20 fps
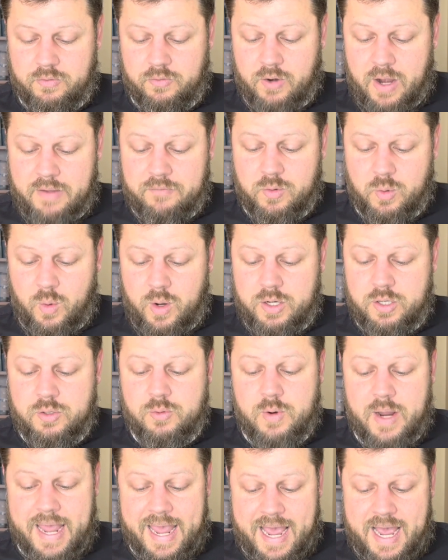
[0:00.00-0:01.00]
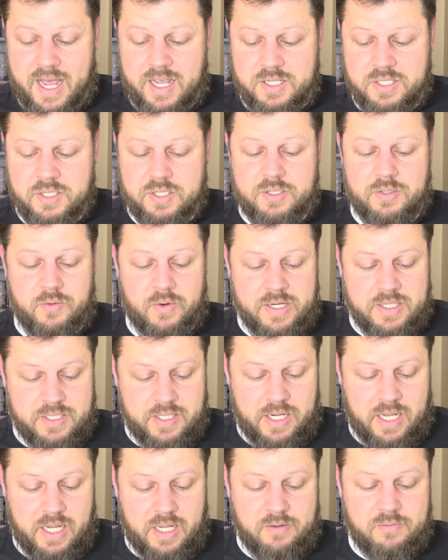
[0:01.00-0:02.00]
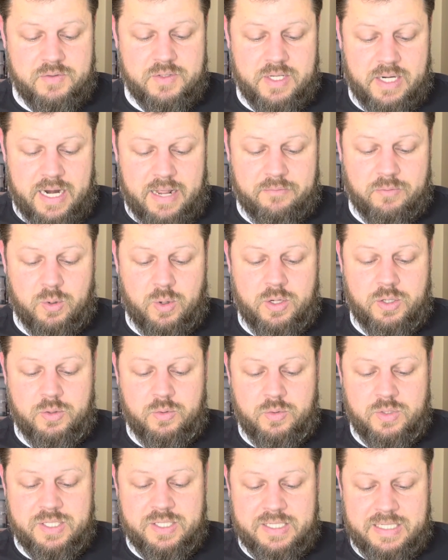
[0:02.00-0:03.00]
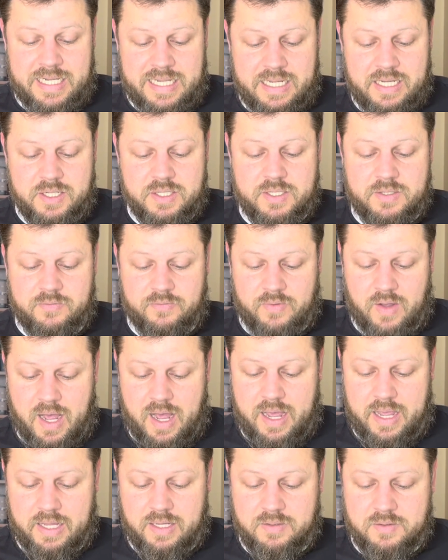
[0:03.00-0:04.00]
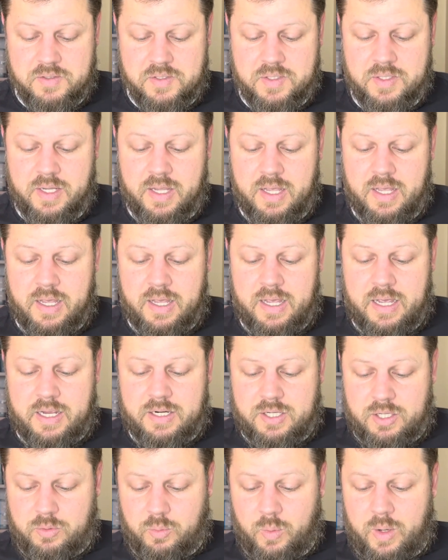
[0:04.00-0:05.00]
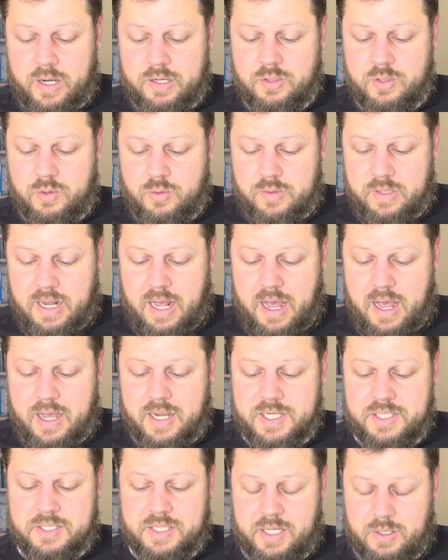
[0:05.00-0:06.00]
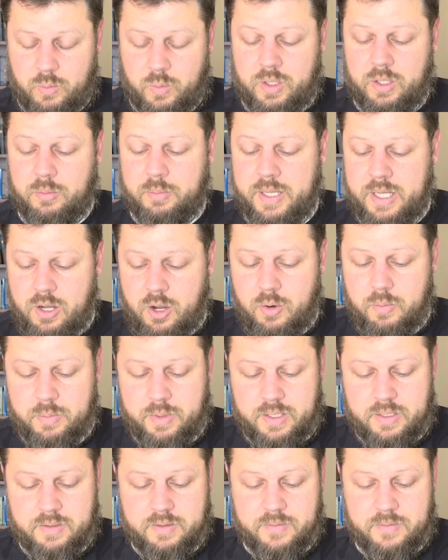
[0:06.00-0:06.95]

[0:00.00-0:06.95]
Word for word: For everyone who asks receives, and everyone who seeks finds, and to the one who knocks it will be opened.